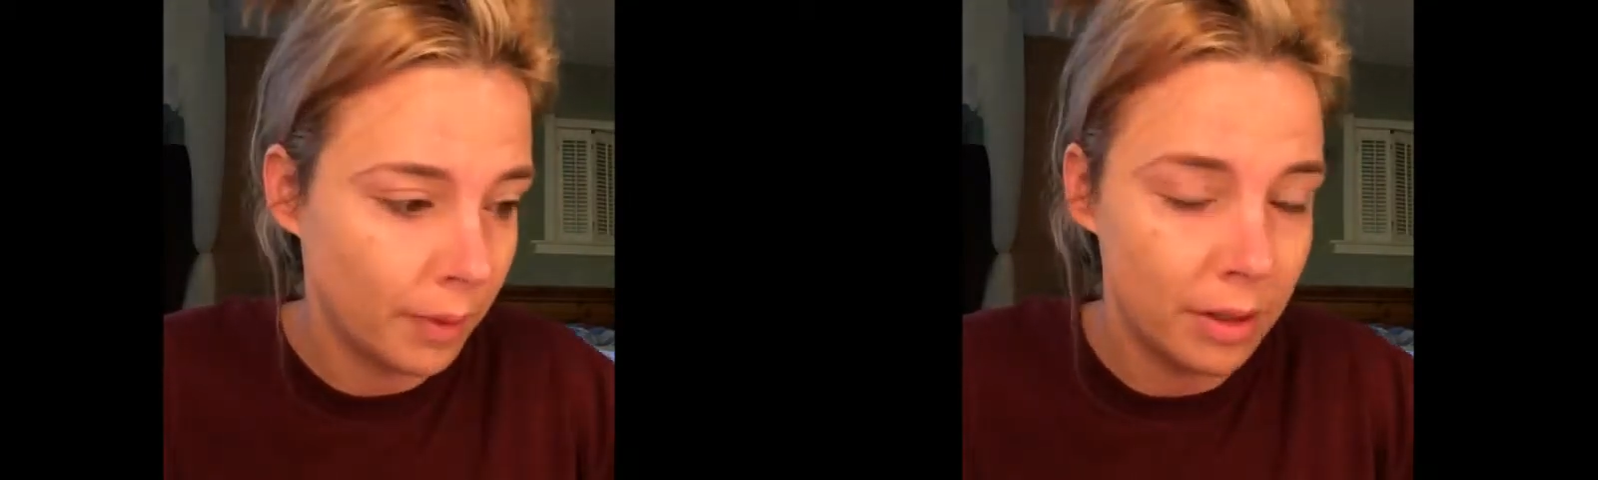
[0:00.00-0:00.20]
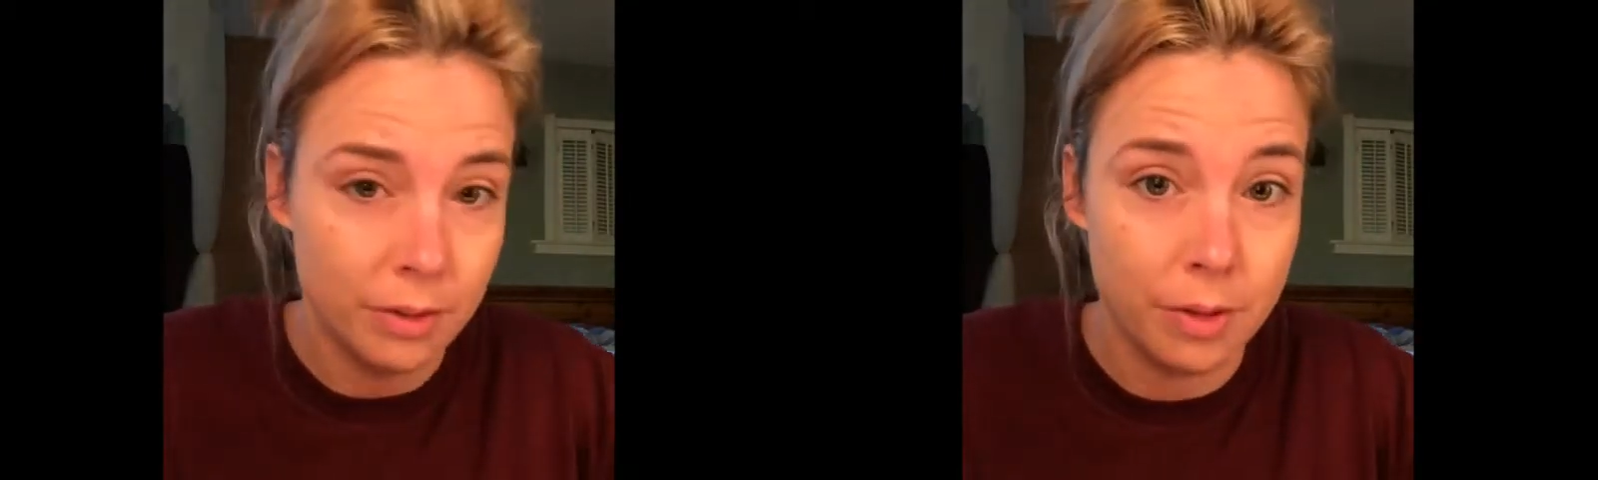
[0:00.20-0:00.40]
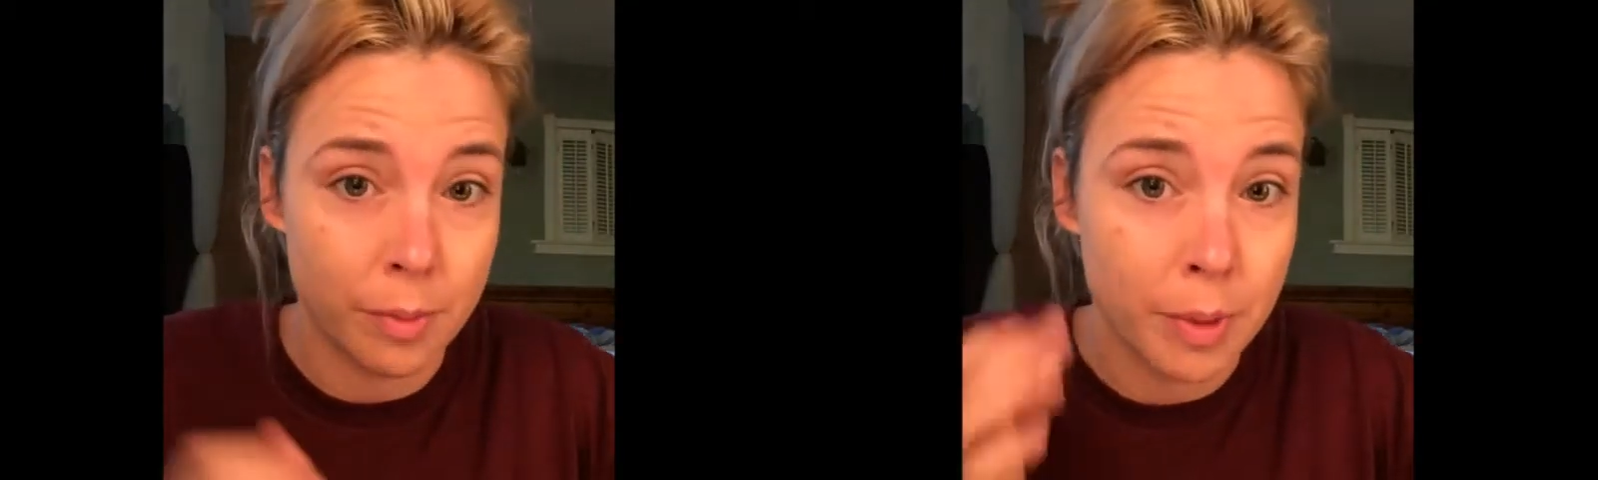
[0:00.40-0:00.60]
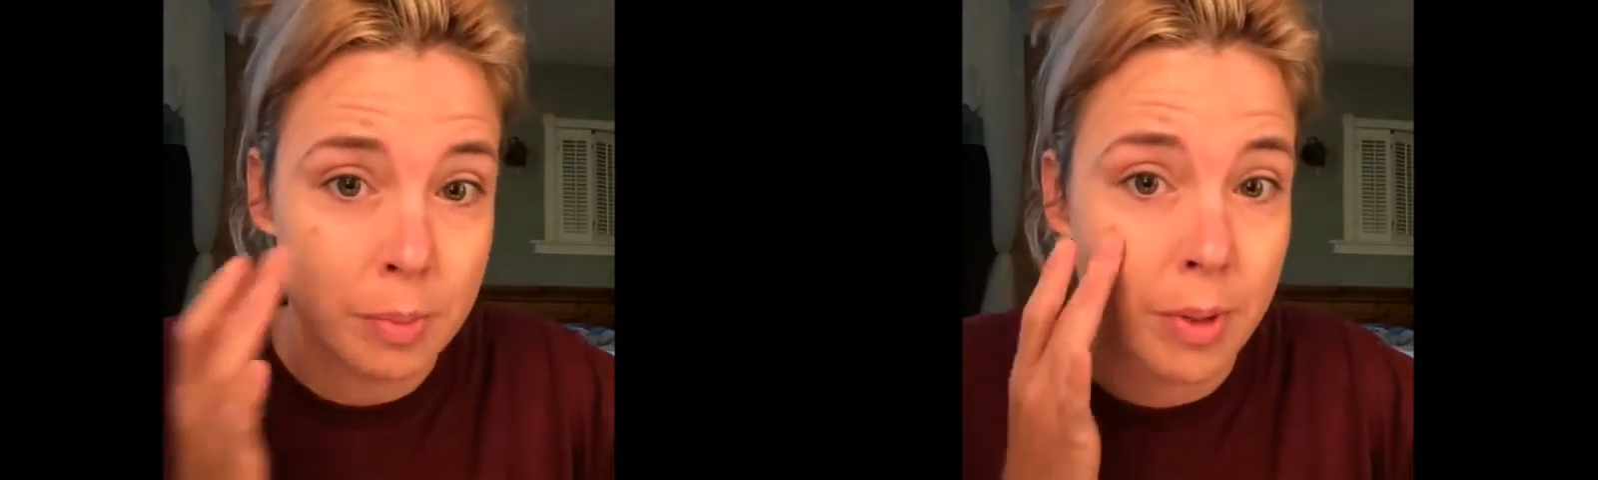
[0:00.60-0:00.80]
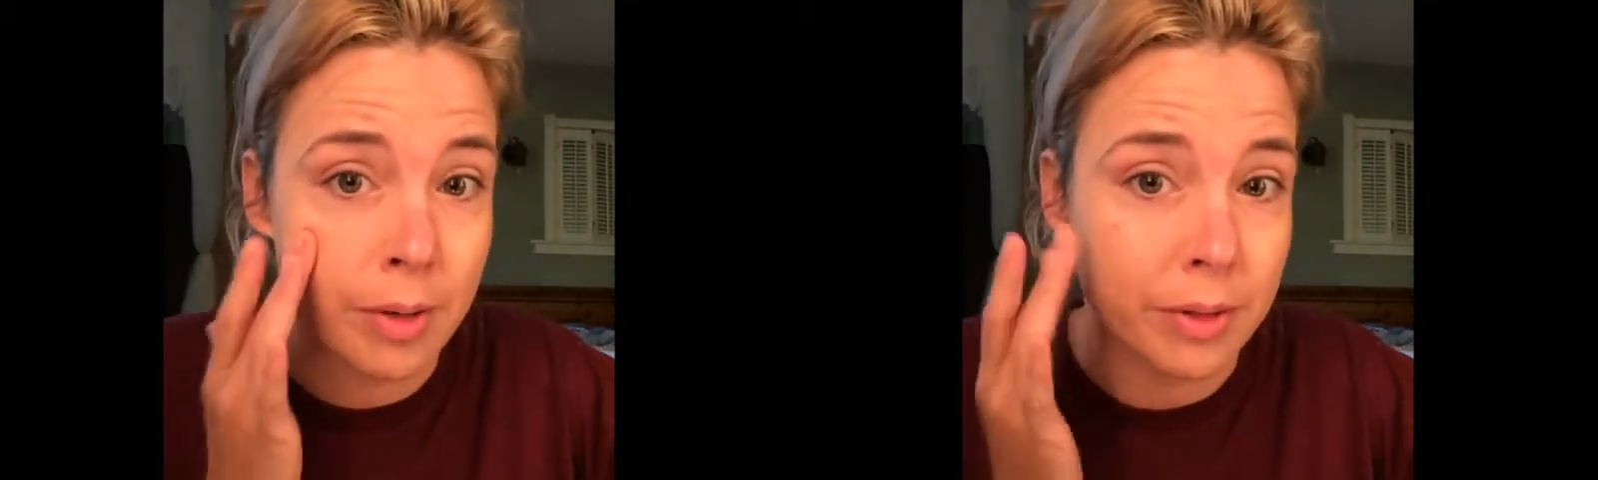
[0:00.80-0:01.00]
I know there are
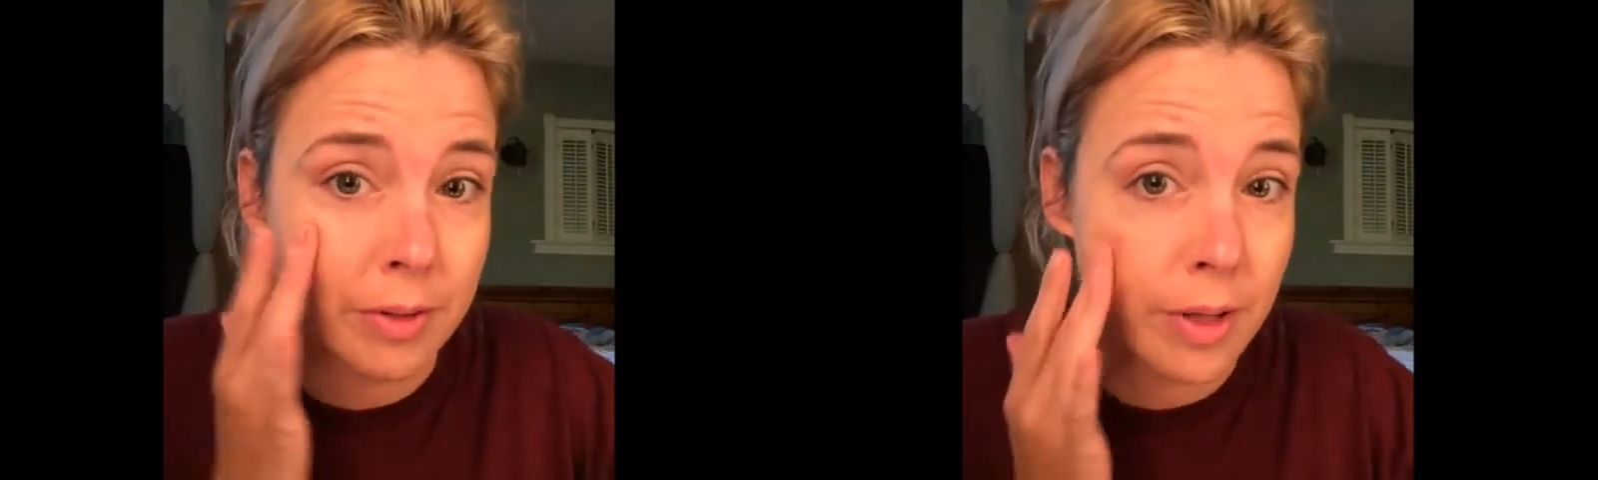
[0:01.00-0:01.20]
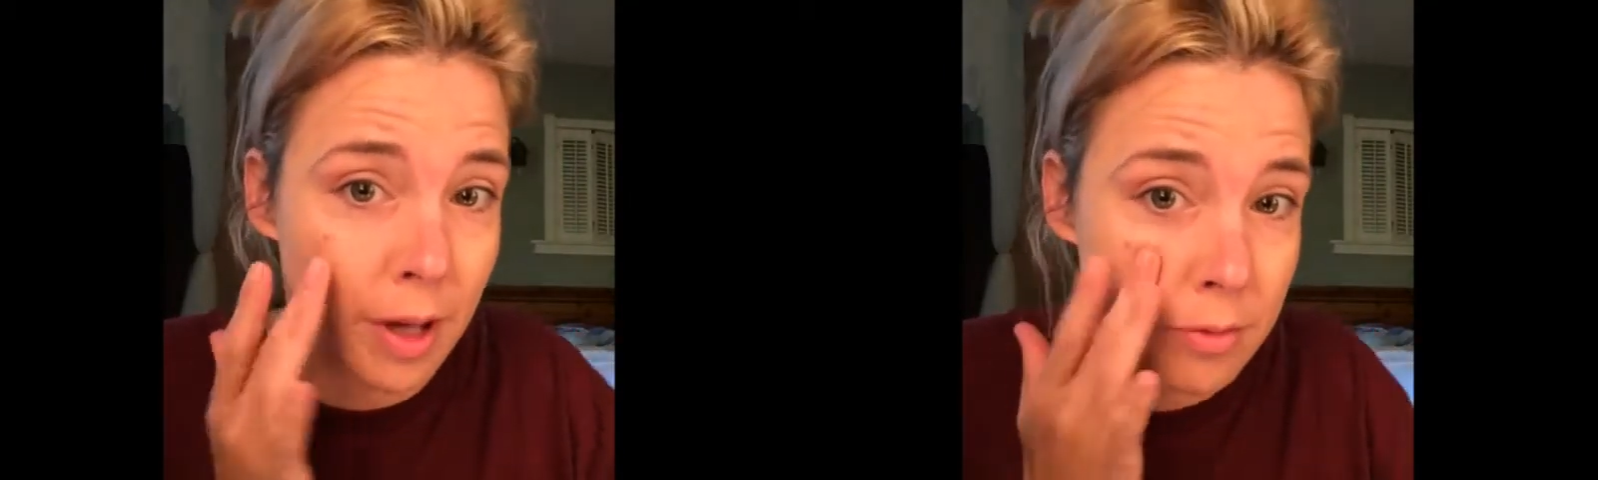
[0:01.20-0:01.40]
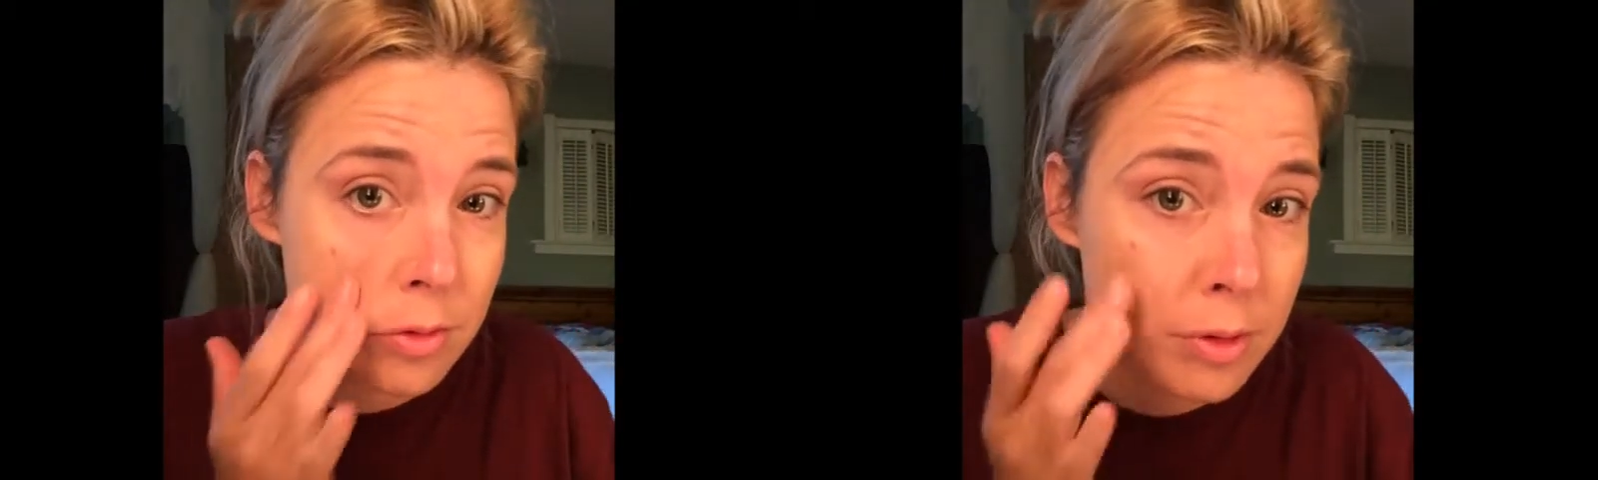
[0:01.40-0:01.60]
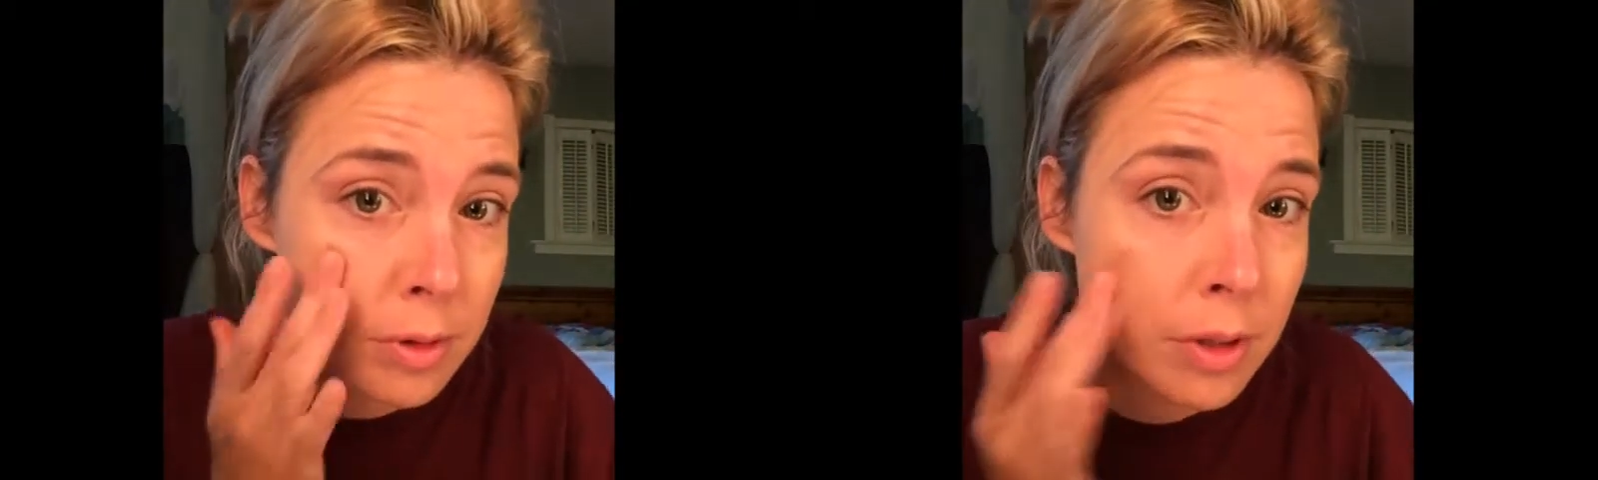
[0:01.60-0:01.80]
people out there that have